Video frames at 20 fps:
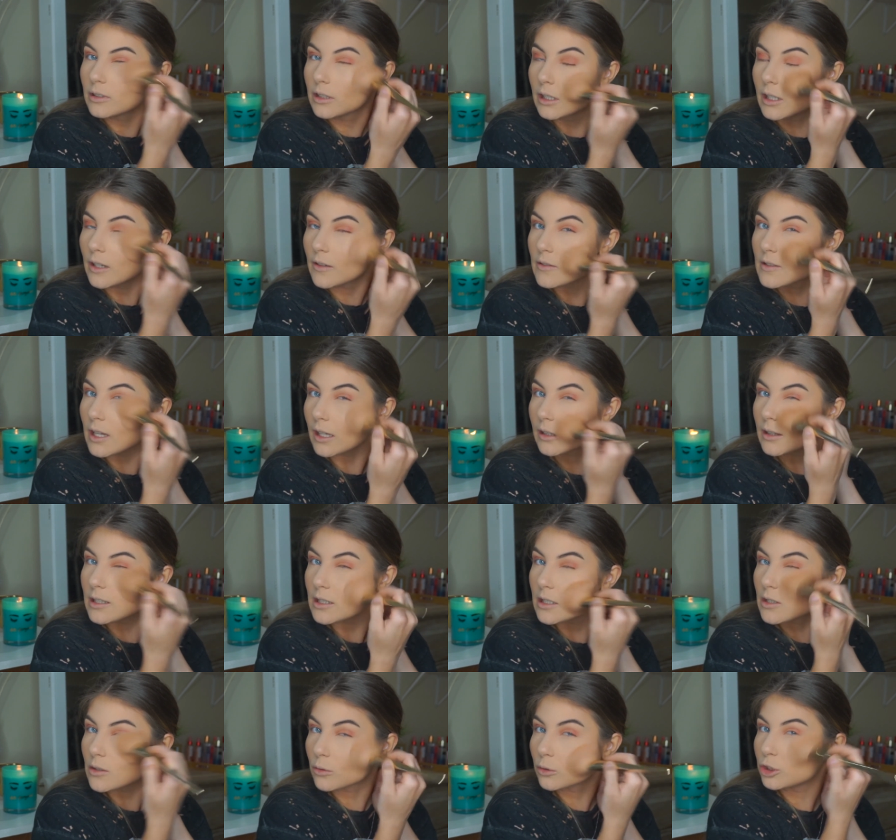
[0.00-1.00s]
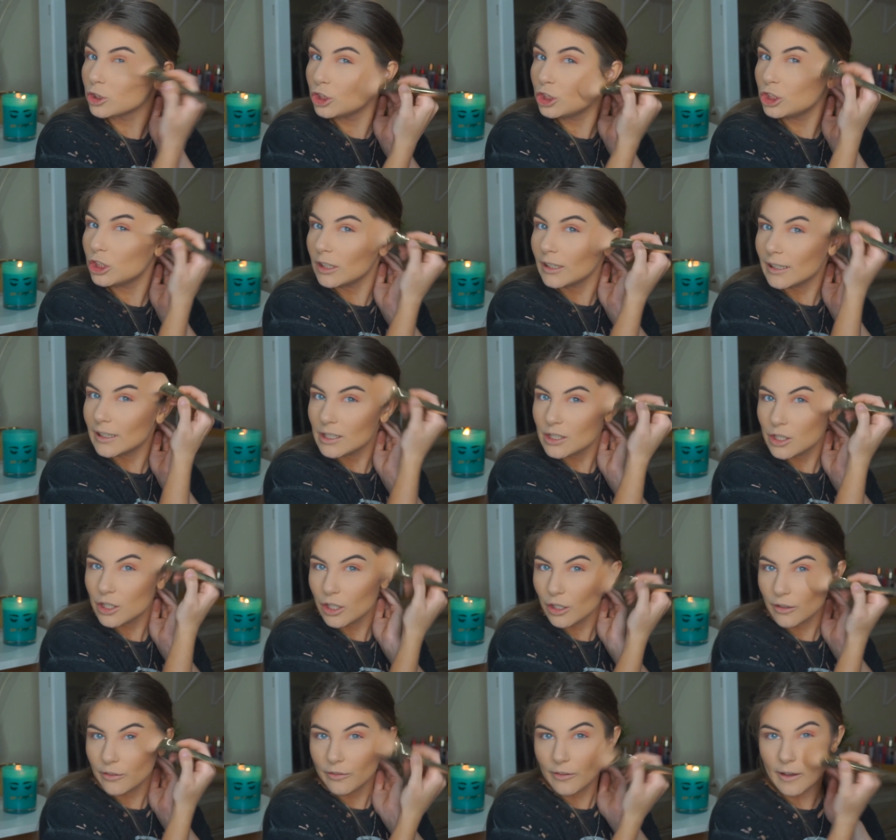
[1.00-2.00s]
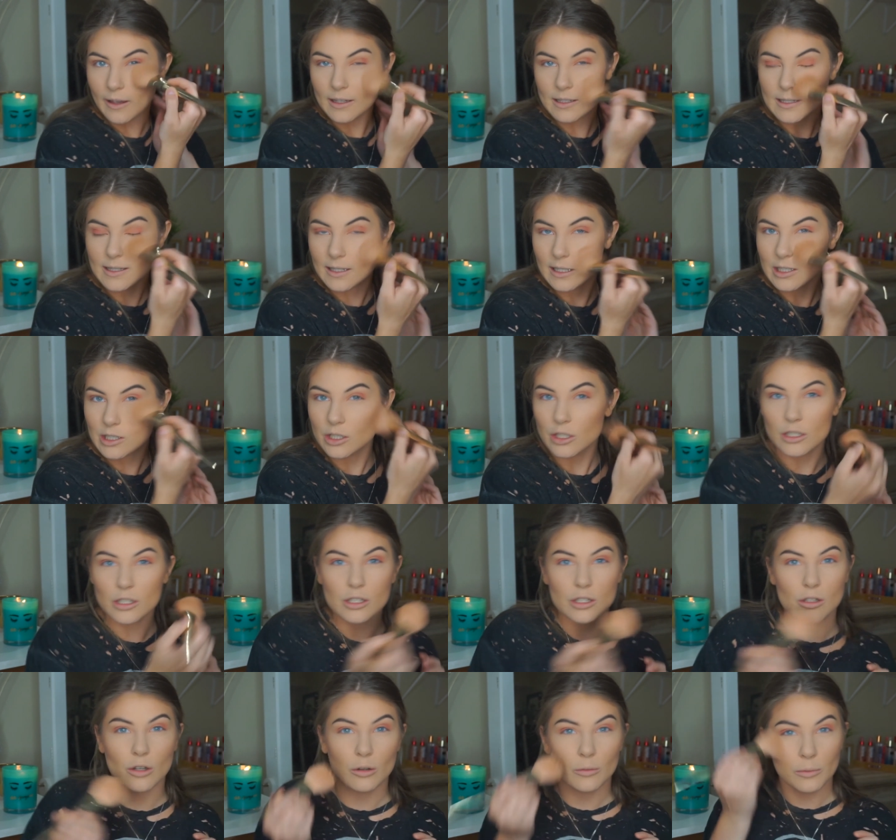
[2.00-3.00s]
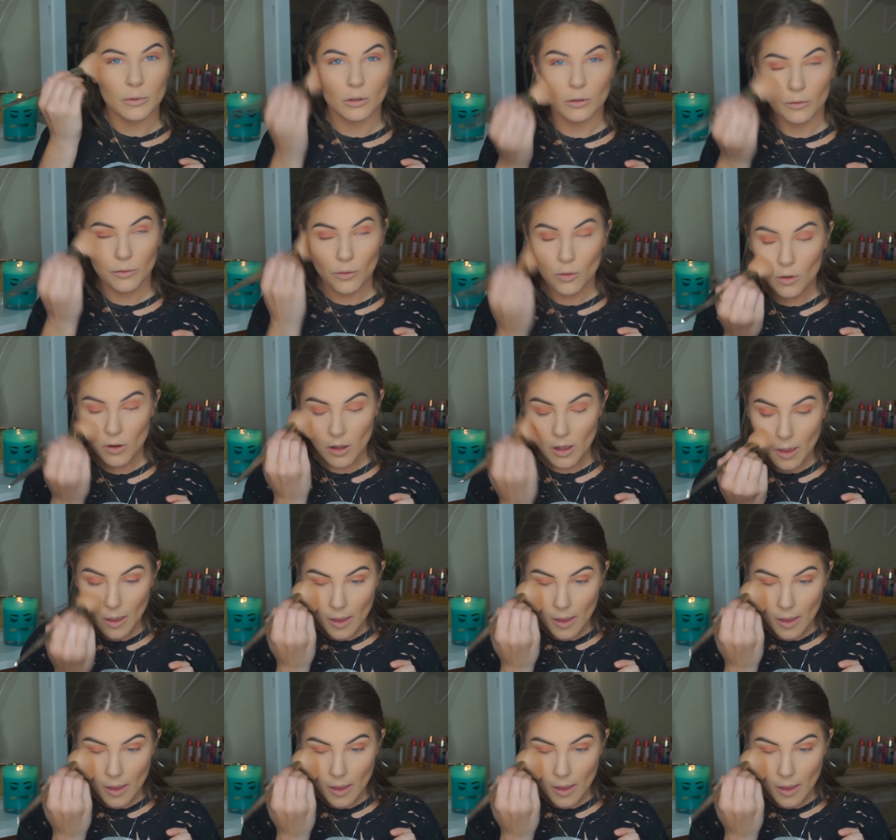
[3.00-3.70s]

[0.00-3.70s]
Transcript: gives like this little sheen to your face, and it's just so beautiful.